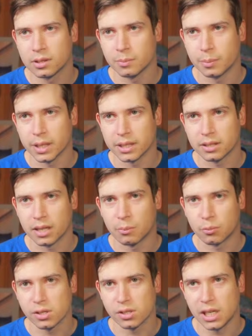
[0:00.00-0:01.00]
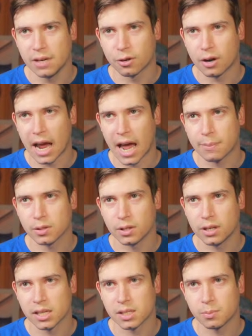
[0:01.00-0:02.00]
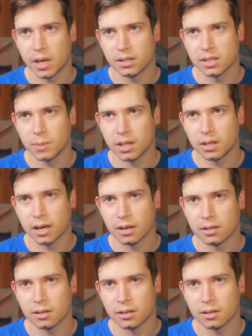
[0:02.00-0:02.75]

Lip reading: But receiver, absolutely not speaking to me there.